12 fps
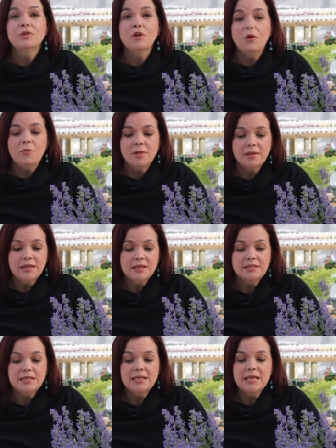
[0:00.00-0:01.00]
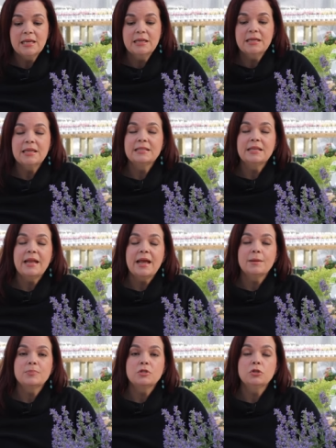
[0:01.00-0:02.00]
one on the list, again, is an
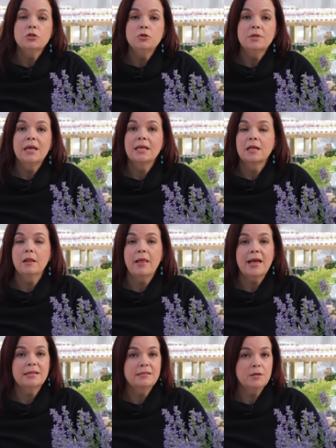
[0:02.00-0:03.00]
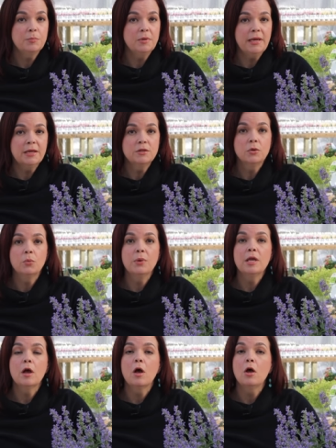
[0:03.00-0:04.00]
absolute classic plant.
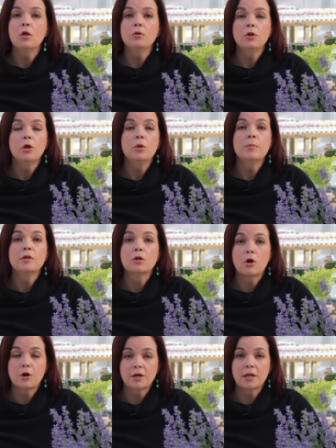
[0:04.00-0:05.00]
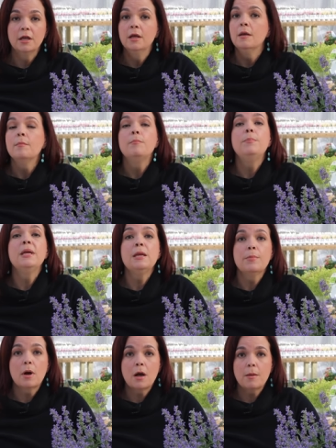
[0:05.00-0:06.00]
We all know Monarda,
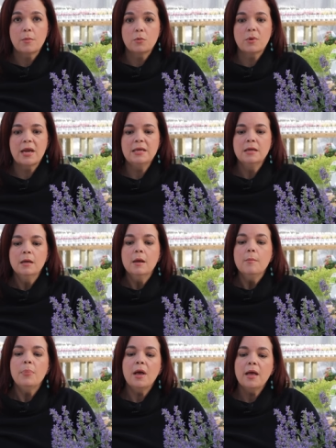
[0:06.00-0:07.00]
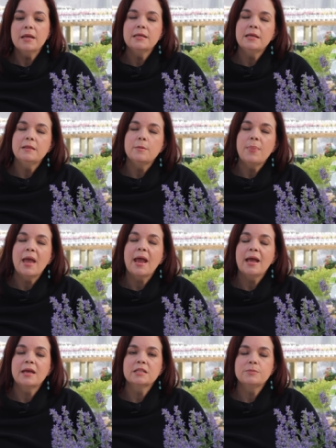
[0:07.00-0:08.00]
bee balm, right? But in the
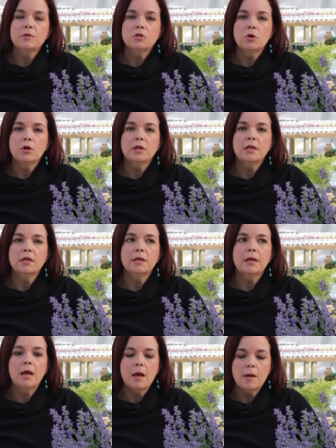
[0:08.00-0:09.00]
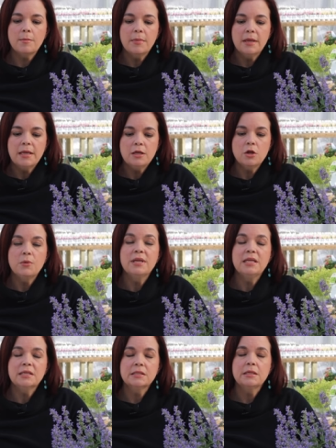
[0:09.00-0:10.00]
past, Monarda, um, you know,
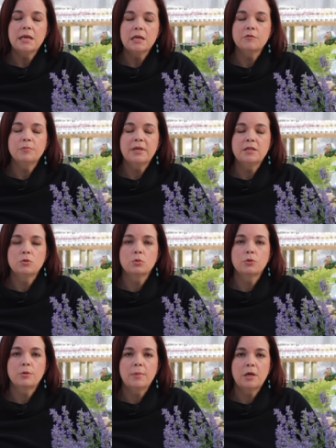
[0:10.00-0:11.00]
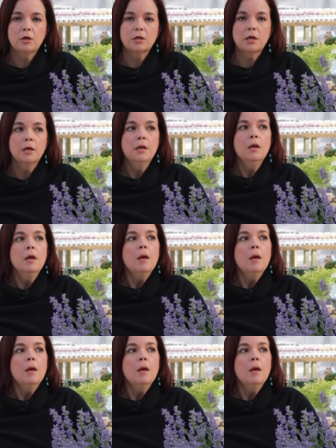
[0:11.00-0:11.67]
it is a native plant to North America,